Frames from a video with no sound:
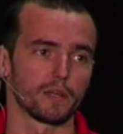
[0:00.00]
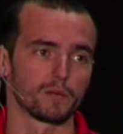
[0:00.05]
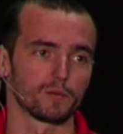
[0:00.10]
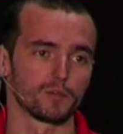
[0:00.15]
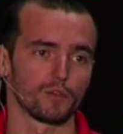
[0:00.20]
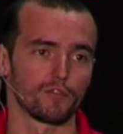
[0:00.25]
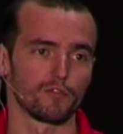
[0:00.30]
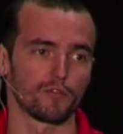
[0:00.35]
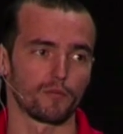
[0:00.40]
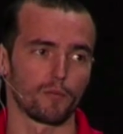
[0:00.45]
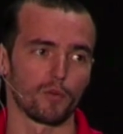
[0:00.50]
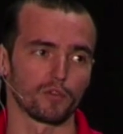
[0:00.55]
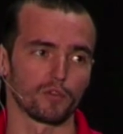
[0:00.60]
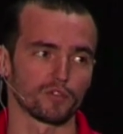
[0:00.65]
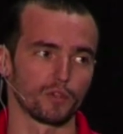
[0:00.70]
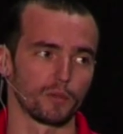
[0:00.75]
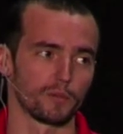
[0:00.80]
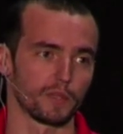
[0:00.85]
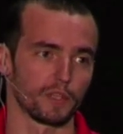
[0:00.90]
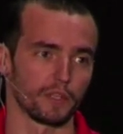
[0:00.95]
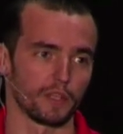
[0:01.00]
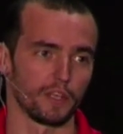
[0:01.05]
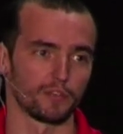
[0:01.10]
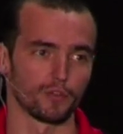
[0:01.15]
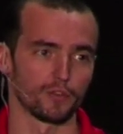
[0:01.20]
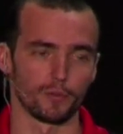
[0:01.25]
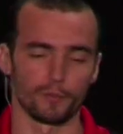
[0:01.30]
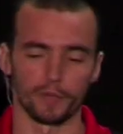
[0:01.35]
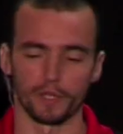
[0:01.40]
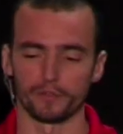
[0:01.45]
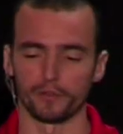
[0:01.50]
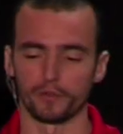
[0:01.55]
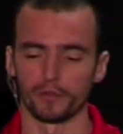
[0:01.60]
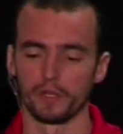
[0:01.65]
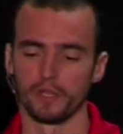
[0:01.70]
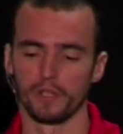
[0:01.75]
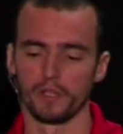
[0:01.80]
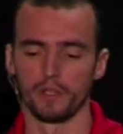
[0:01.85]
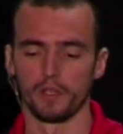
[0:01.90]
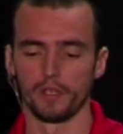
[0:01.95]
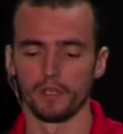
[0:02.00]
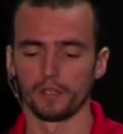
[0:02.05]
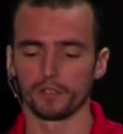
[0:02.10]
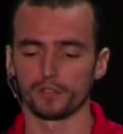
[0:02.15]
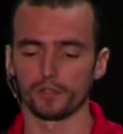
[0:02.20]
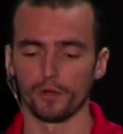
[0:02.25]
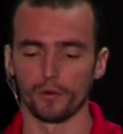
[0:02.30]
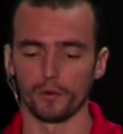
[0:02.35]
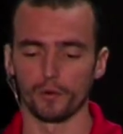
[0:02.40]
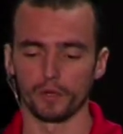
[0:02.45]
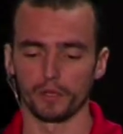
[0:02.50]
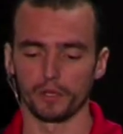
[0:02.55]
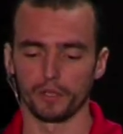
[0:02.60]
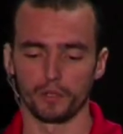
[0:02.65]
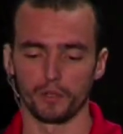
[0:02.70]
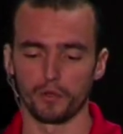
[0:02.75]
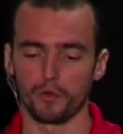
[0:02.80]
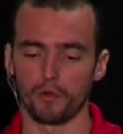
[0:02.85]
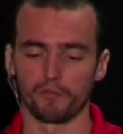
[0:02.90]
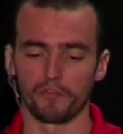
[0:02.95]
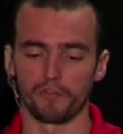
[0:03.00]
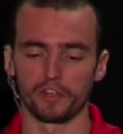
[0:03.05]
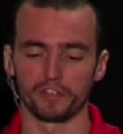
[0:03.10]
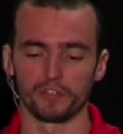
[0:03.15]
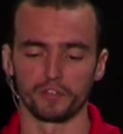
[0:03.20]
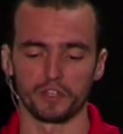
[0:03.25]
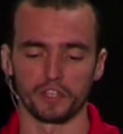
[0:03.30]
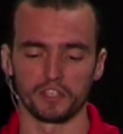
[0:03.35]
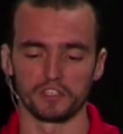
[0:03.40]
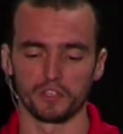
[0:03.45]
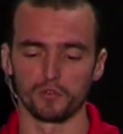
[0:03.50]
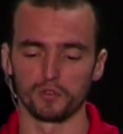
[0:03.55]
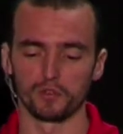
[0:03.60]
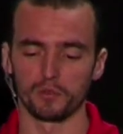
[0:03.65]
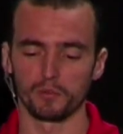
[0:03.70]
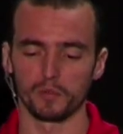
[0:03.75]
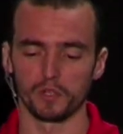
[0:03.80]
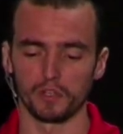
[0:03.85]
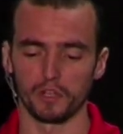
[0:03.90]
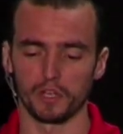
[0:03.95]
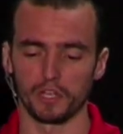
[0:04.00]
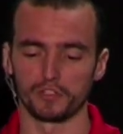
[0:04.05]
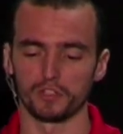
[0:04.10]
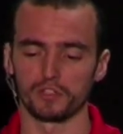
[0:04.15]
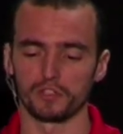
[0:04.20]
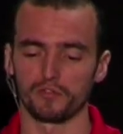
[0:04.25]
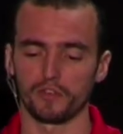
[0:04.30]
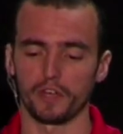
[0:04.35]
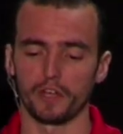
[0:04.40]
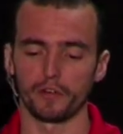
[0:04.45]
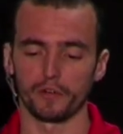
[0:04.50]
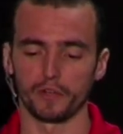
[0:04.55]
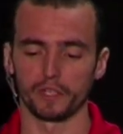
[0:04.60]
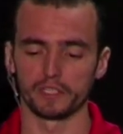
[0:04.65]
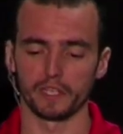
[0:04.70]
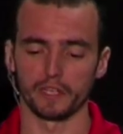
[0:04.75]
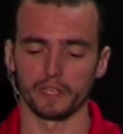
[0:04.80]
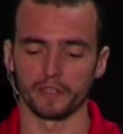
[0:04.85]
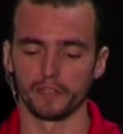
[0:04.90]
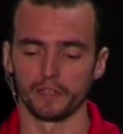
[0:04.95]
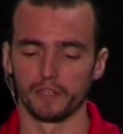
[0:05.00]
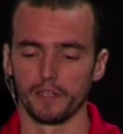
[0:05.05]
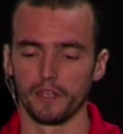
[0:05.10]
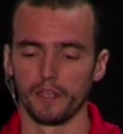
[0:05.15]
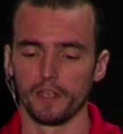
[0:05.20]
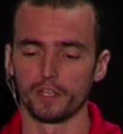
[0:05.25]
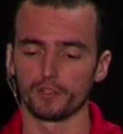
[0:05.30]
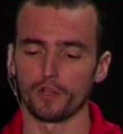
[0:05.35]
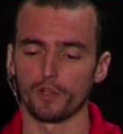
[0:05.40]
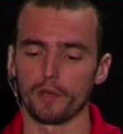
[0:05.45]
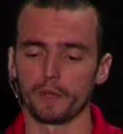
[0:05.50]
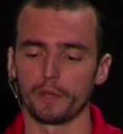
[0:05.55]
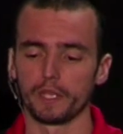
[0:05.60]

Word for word: terms of PostScript interpreter. So you convert it to executable and just fire exec. So